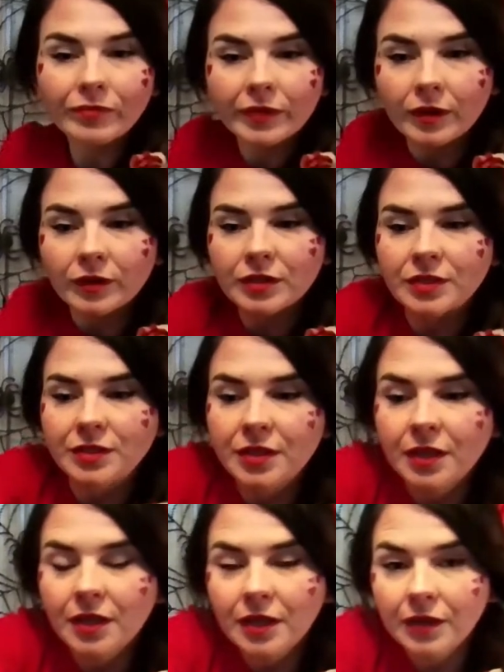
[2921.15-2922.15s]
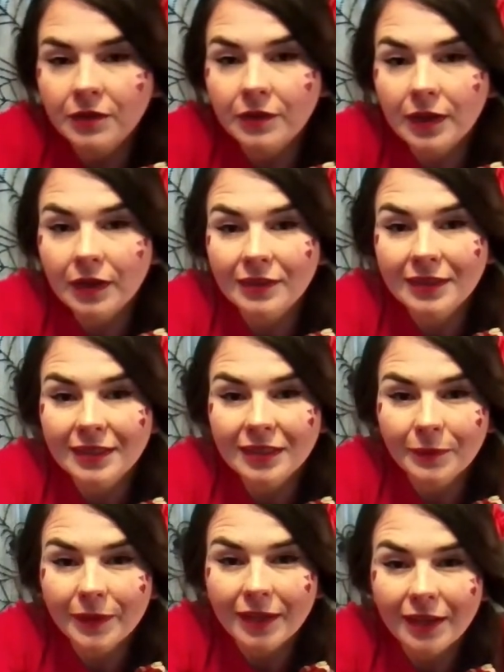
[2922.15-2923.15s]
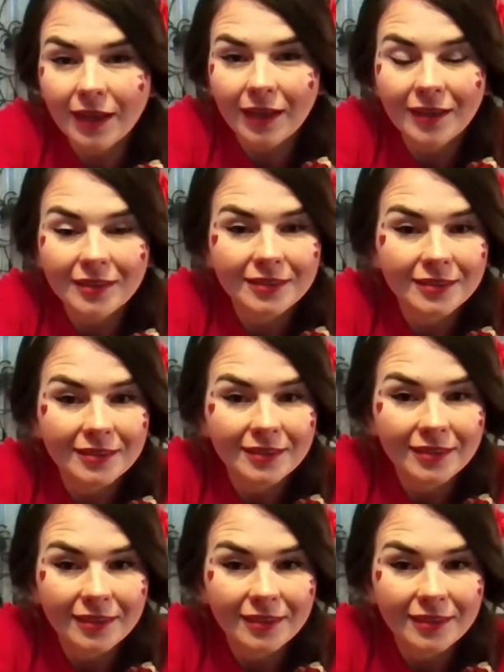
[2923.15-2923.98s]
I'm going to turn you around a little bit now.